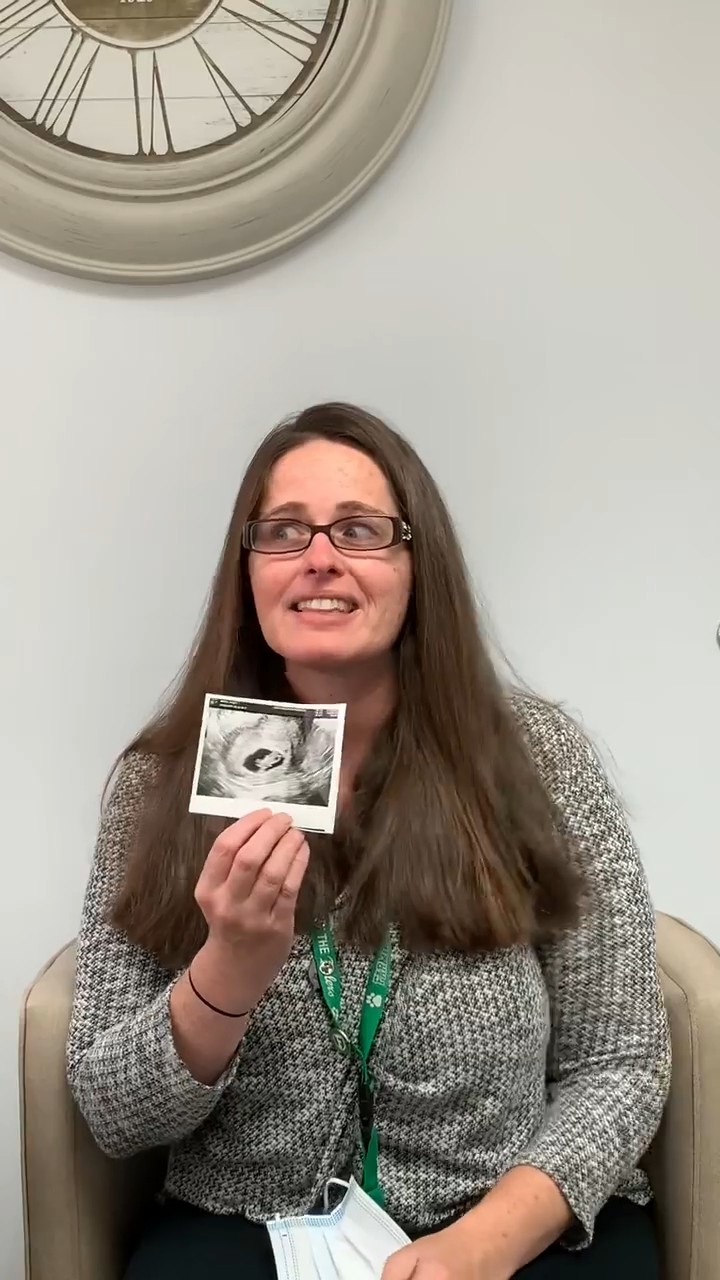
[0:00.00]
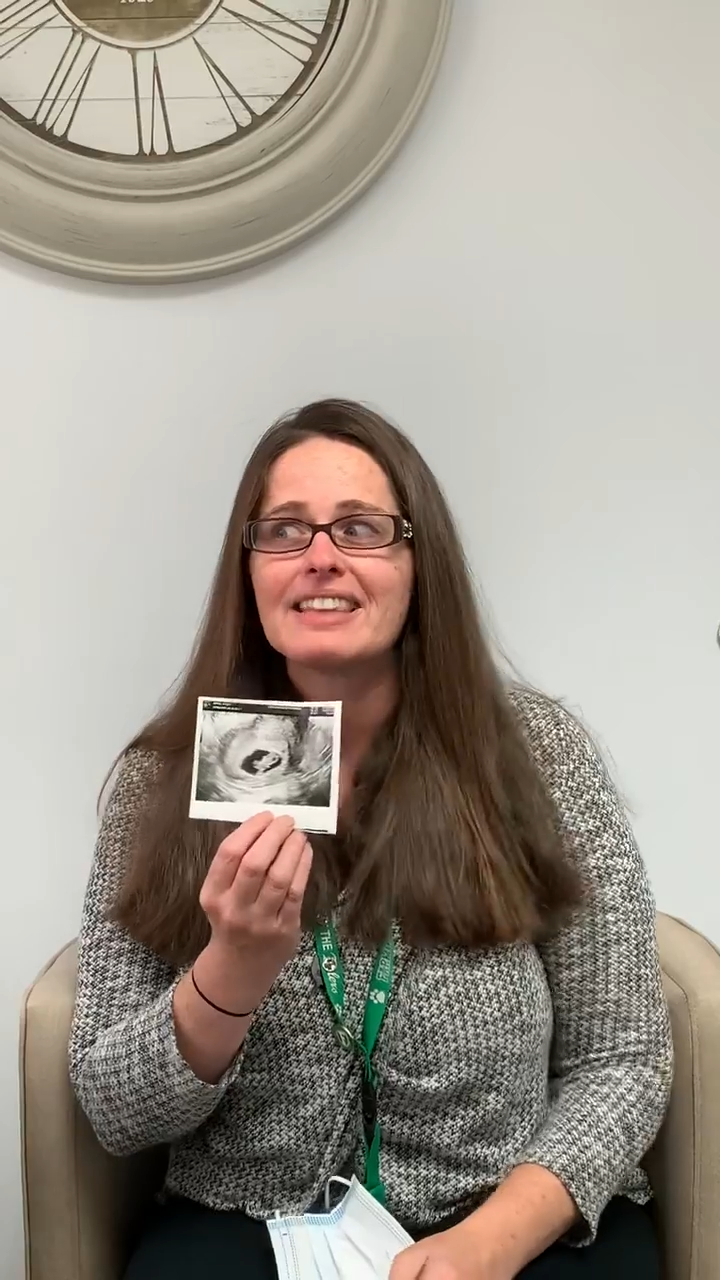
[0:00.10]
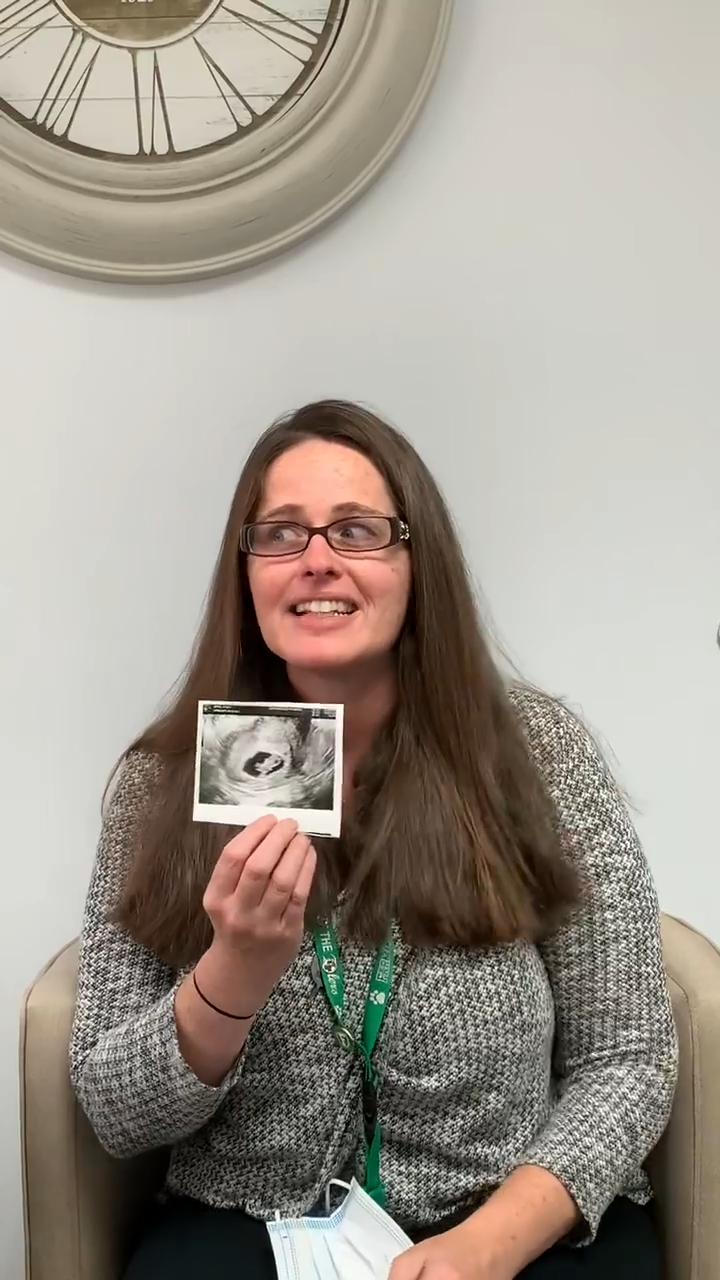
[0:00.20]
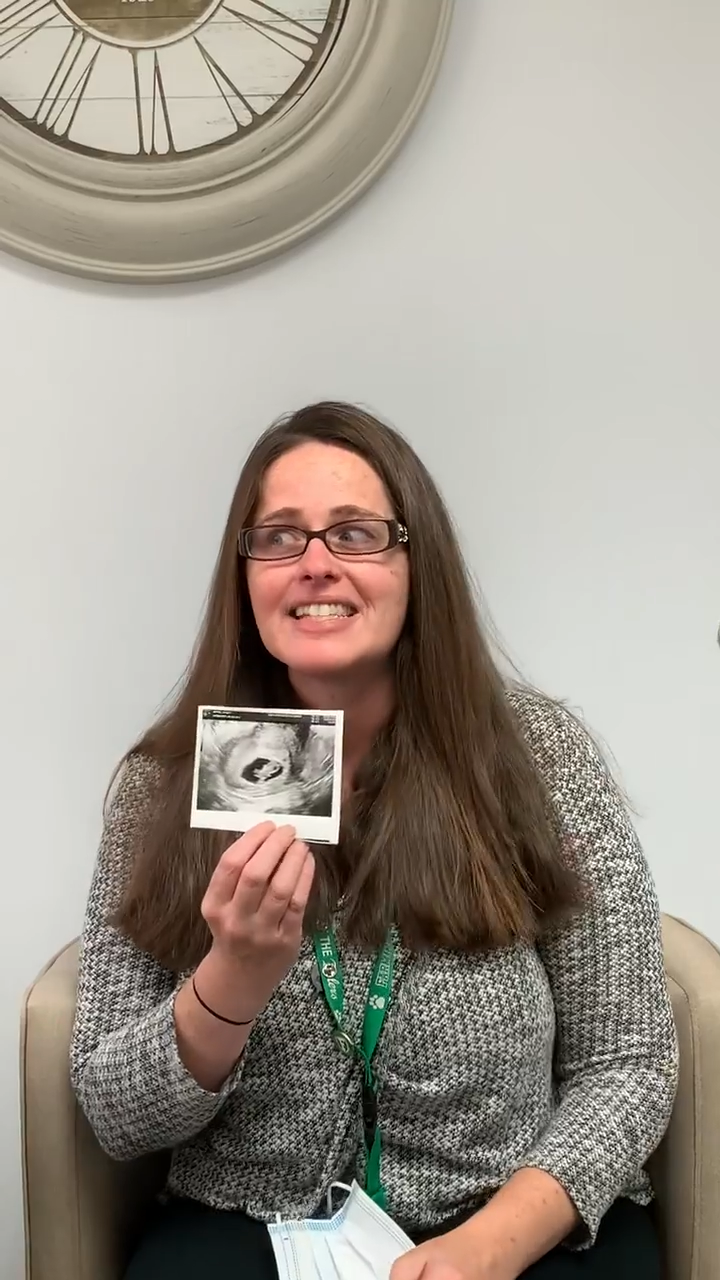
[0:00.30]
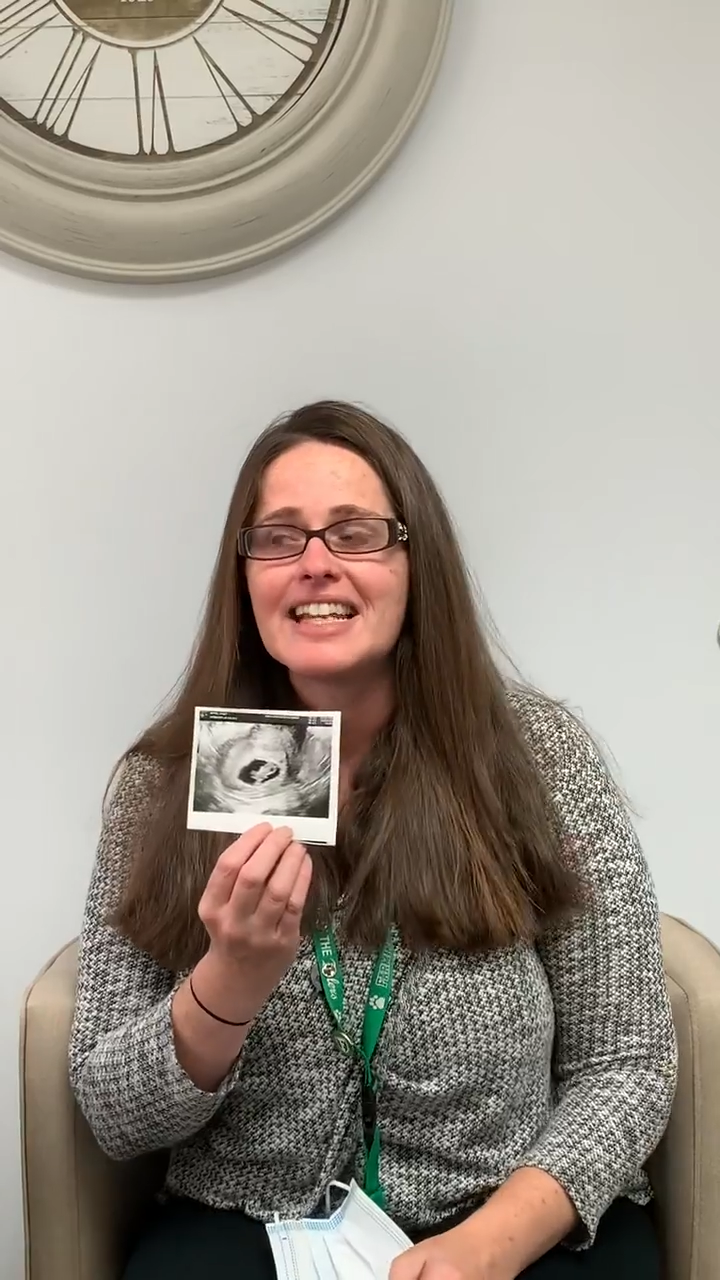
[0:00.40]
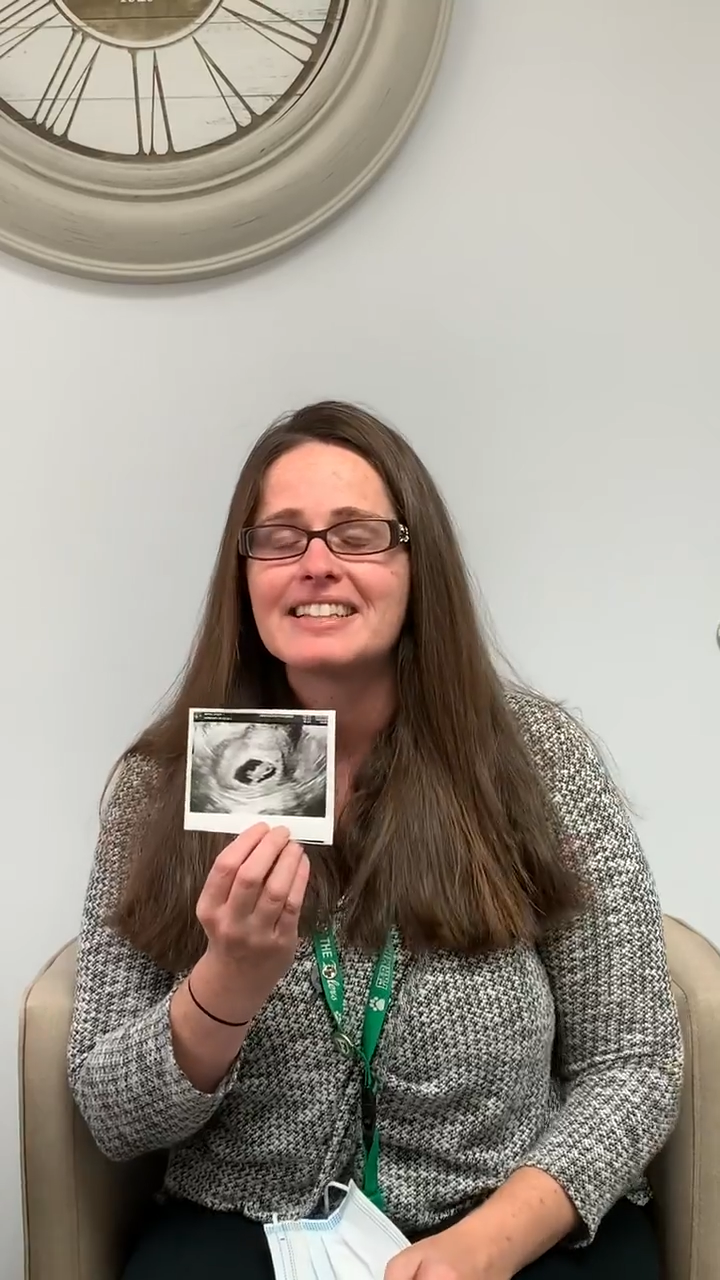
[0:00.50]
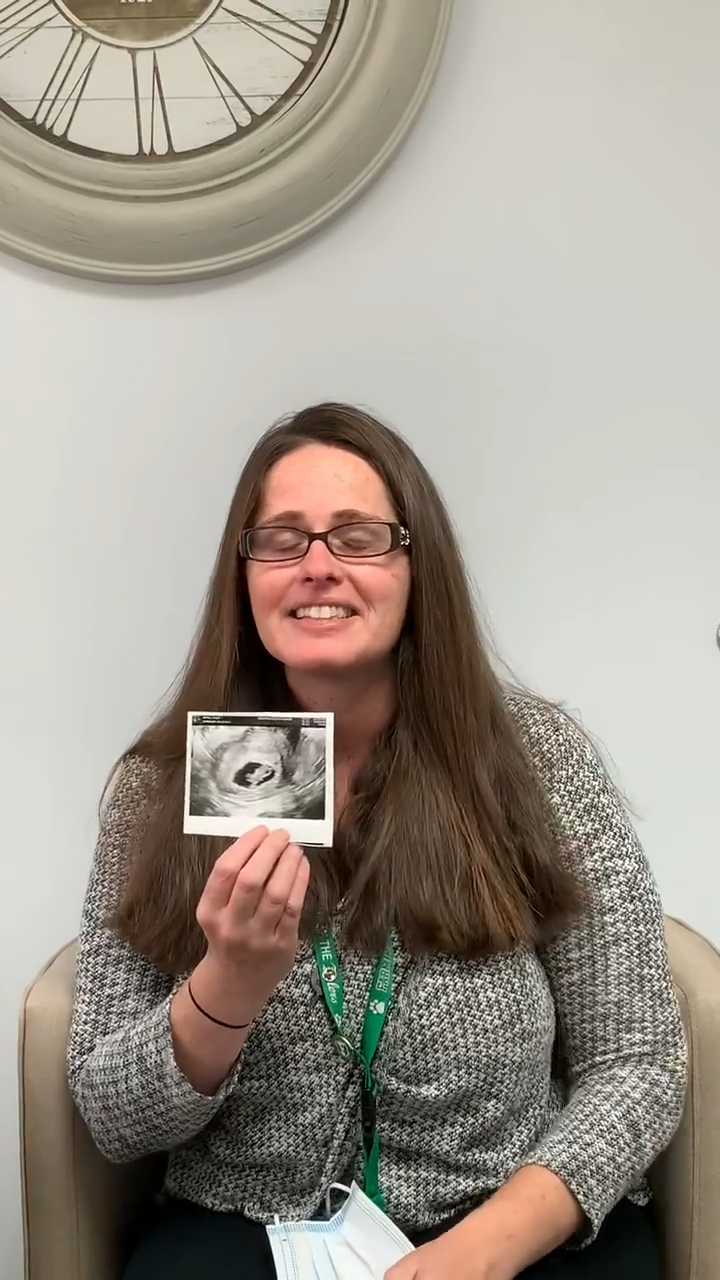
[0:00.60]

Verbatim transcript: that's it,